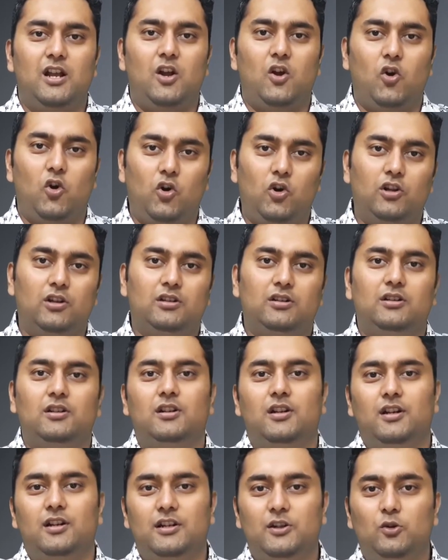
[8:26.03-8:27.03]
or
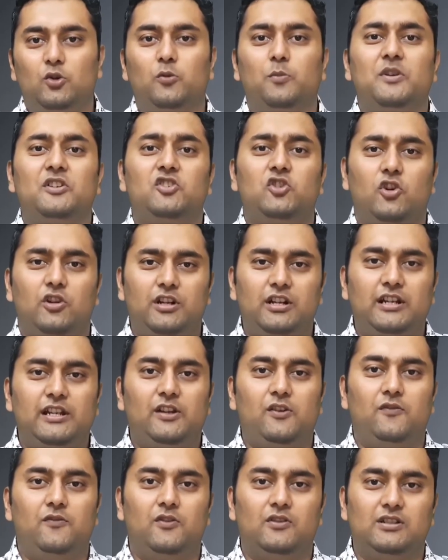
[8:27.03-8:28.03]
due to maturity
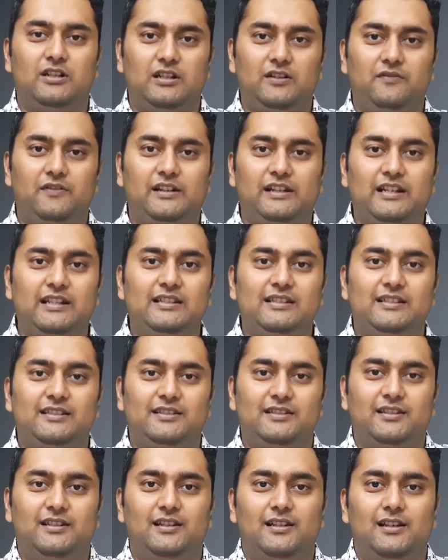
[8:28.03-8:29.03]
of your certificates